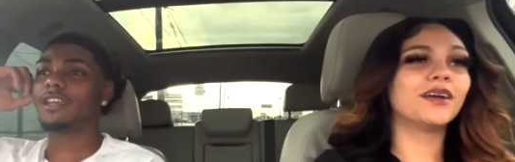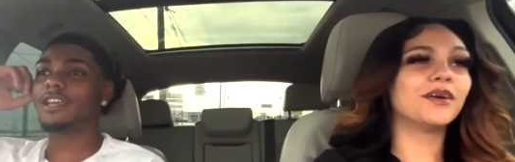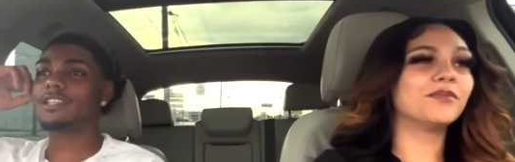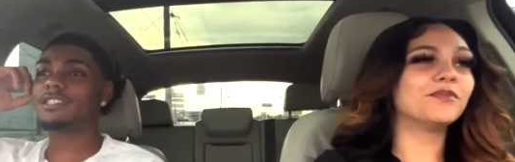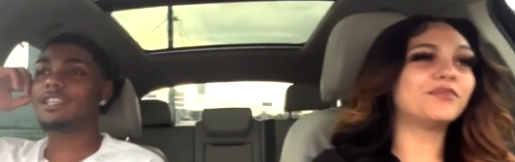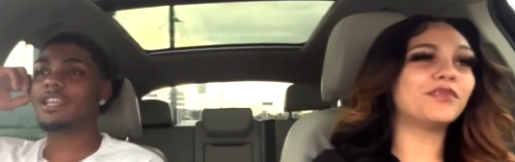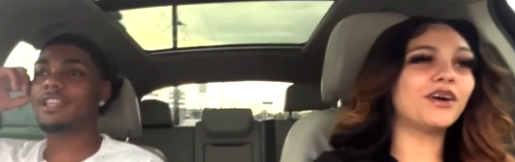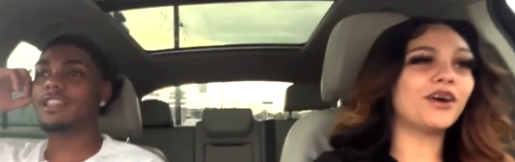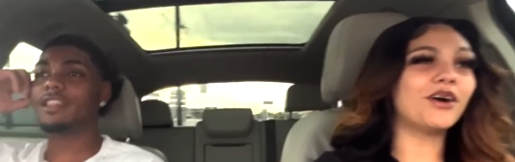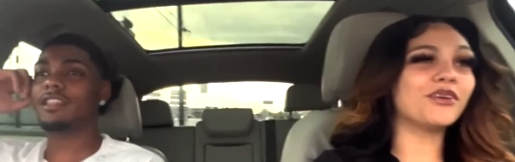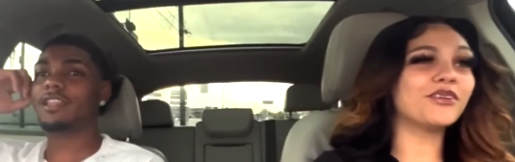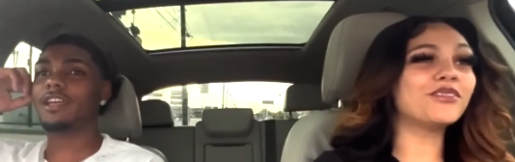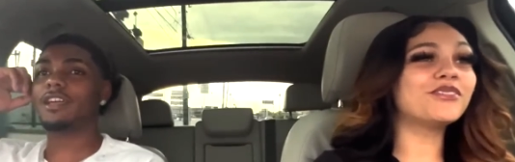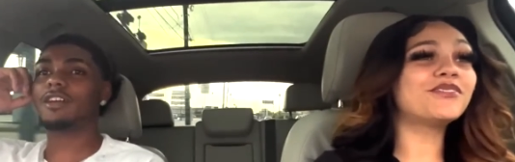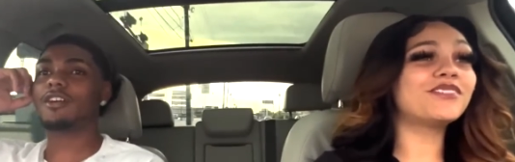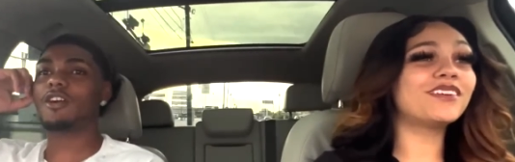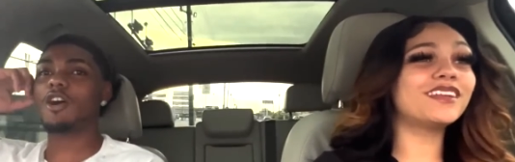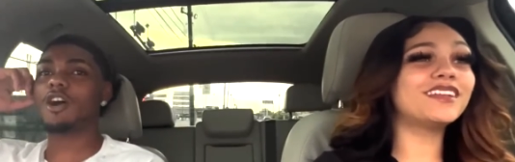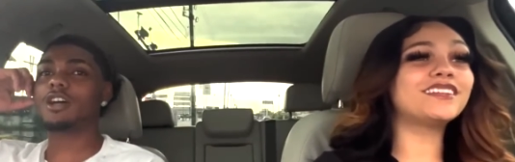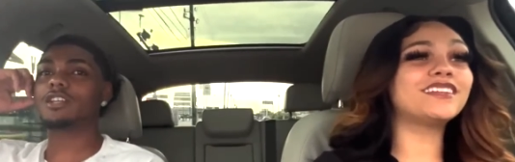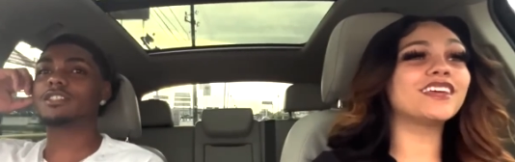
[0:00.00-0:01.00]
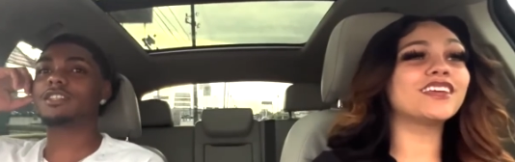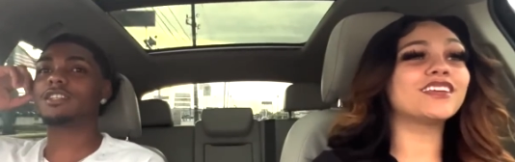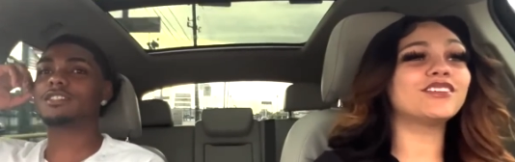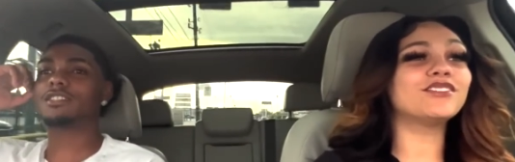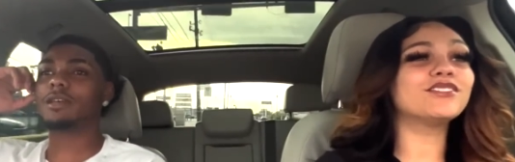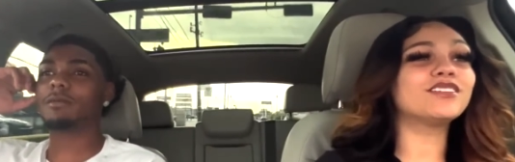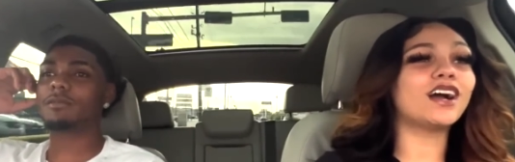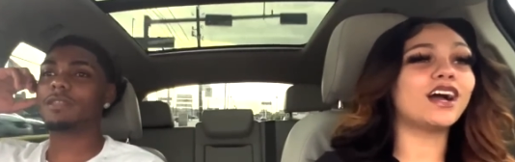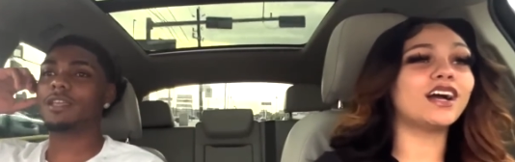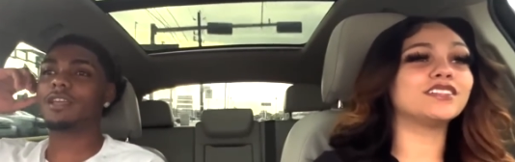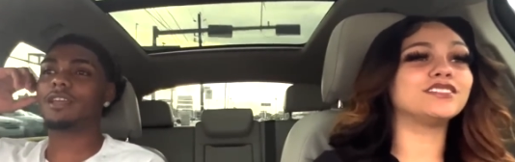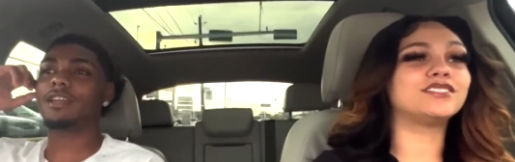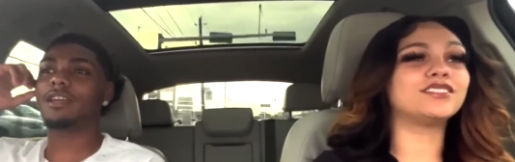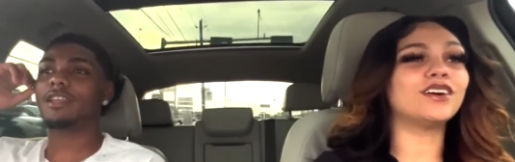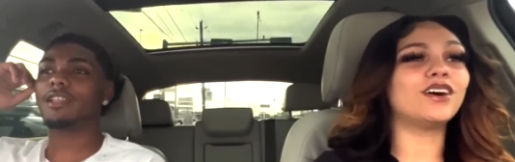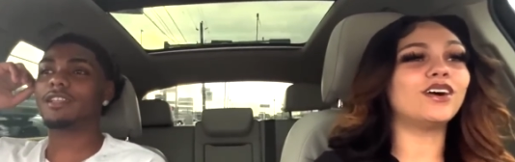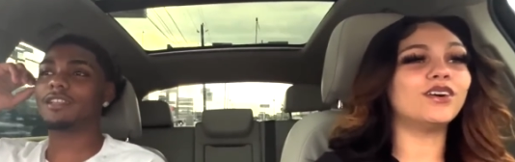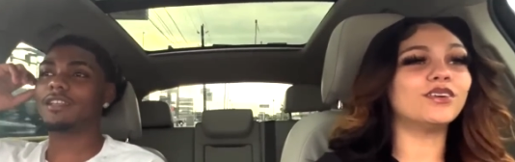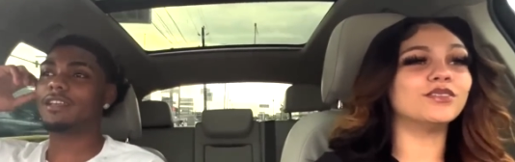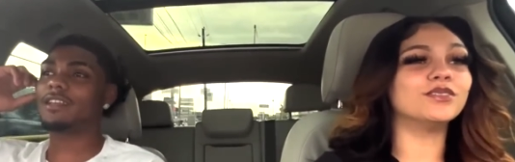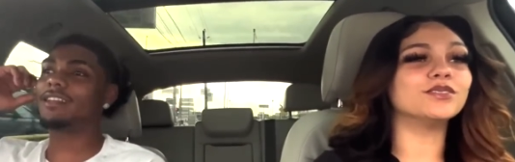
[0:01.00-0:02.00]
Speaker 1: bro, you really think you got
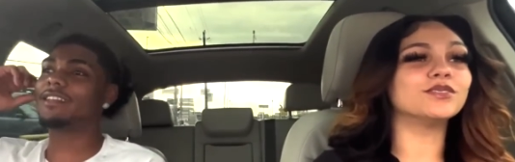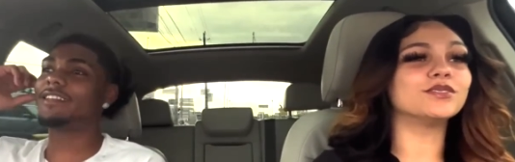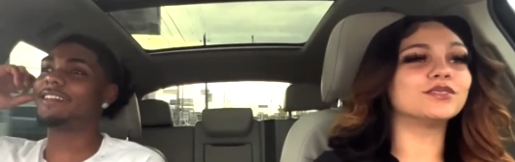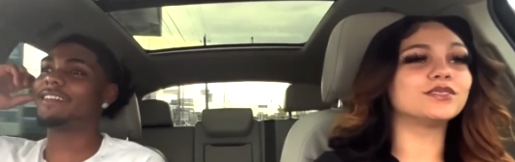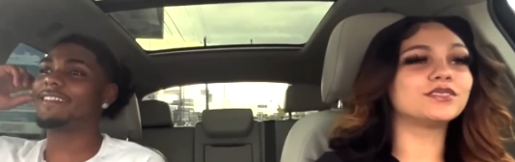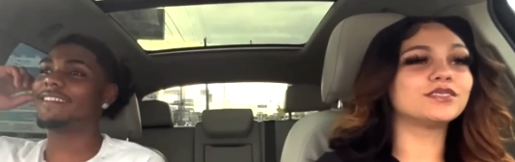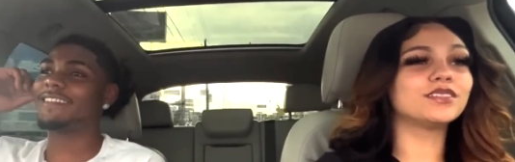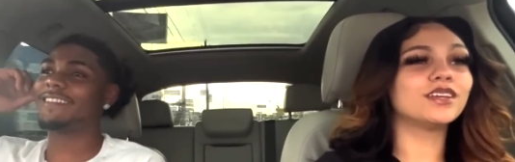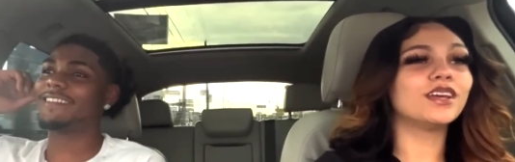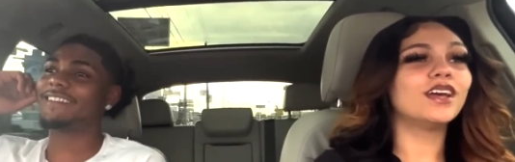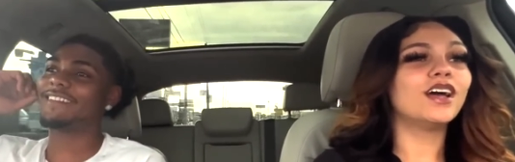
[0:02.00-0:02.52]
jokes?